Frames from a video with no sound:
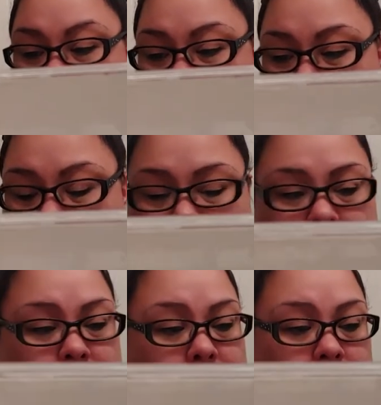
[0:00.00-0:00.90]

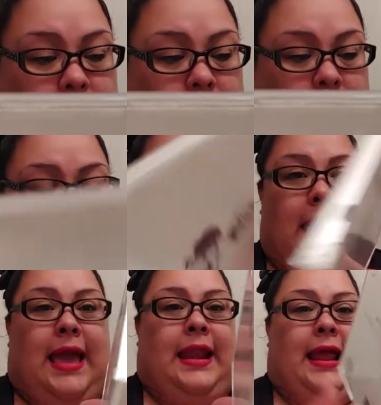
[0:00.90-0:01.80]
Um,
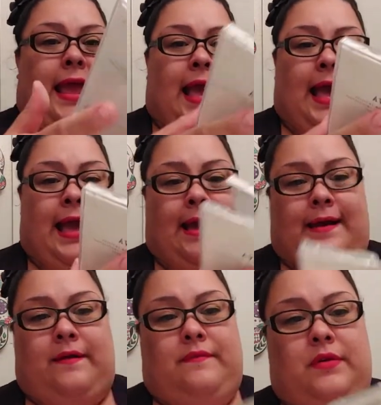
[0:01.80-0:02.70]
and I
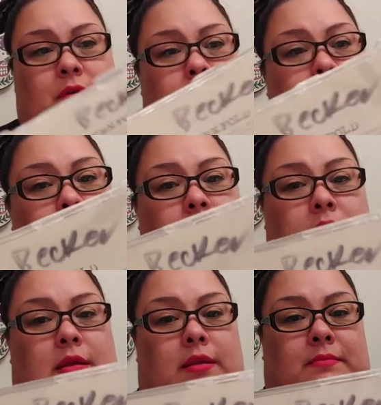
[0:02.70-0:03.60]
have
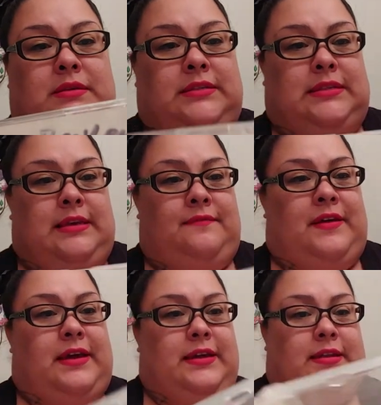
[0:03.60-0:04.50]
let me see if
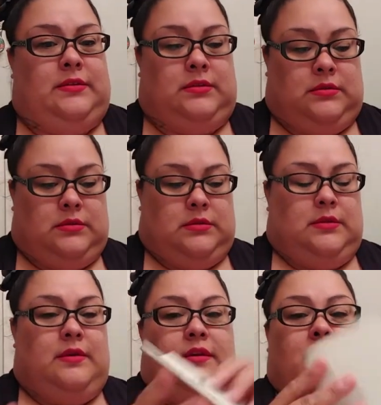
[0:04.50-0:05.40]
I can
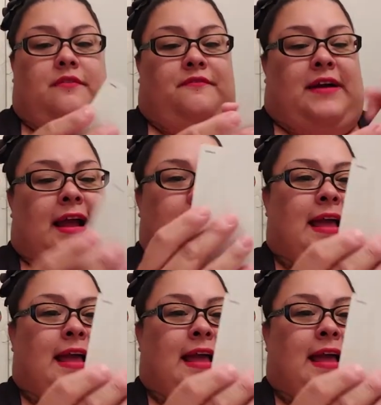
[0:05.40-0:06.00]
find.